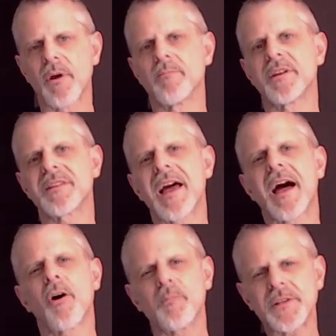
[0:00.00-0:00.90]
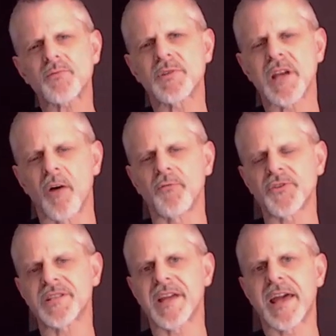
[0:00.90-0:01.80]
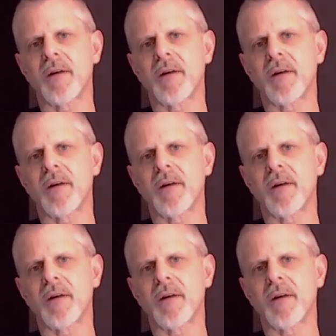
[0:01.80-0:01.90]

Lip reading: But I hope this was helpful today.